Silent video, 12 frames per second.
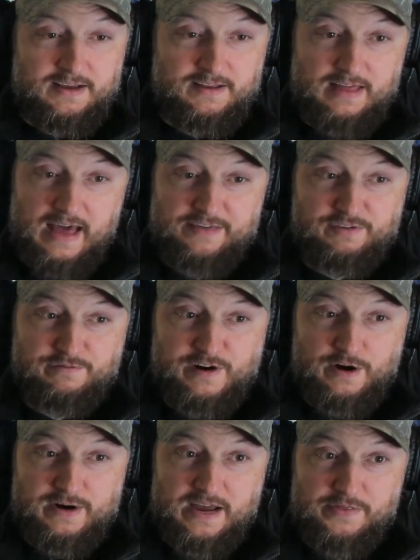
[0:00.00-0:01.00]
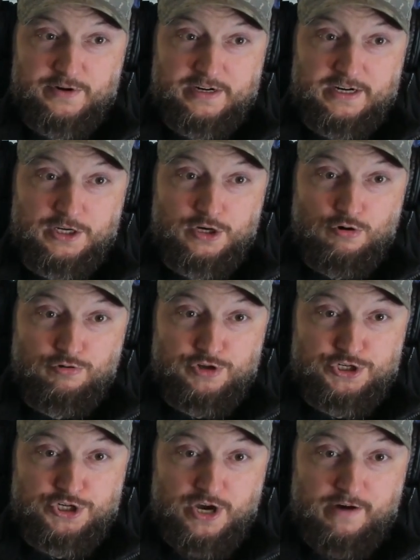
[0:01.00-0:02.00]
at the very end they're gonna go, the
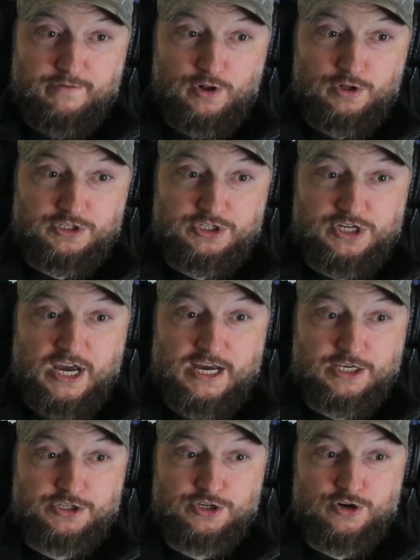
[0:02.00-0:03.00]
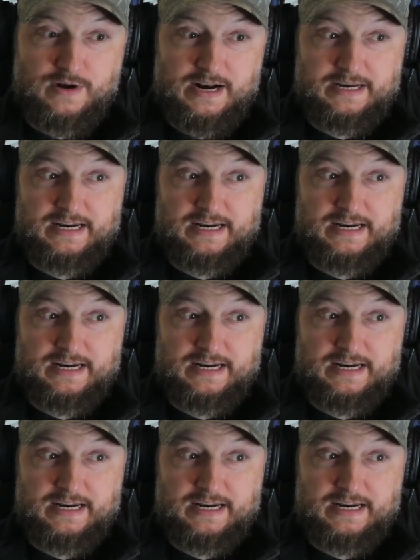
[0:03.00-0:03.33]
devil takes you, and I'm gonna,